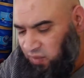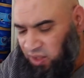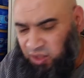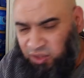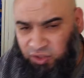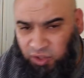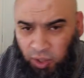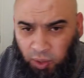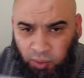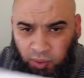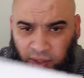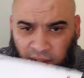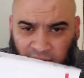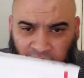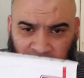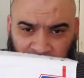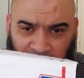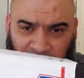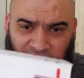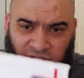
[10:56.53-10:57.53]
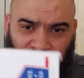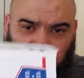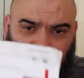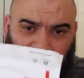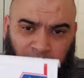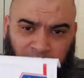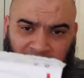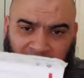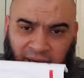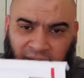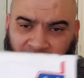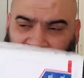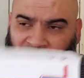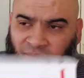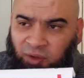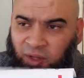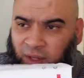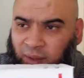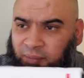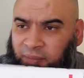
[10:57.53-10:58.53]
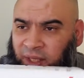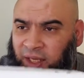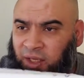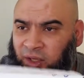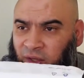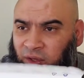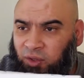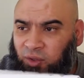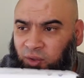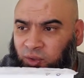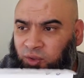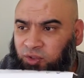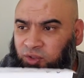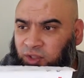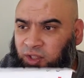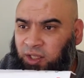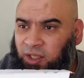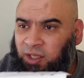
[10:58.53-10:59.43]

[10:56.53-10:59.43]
So that's your padded envelope that you use.